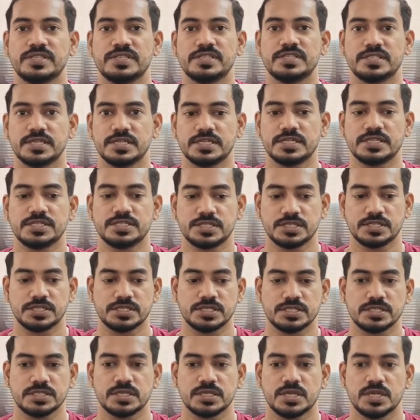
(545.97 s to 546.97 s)
sync
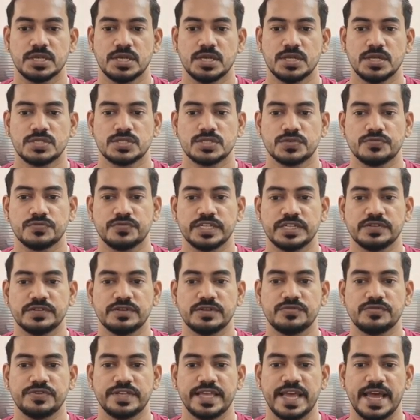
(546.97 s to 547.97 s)
changes. So
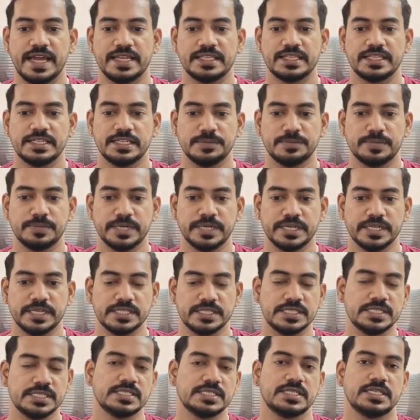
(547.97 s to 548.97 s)
whenever we add the
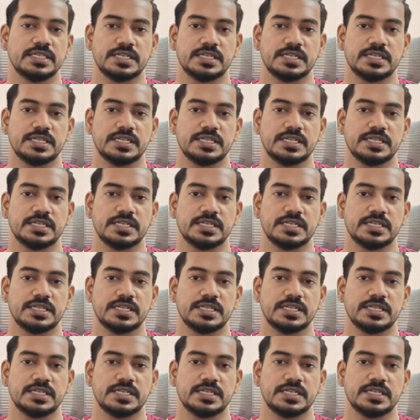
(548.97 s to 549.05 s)
dependencies,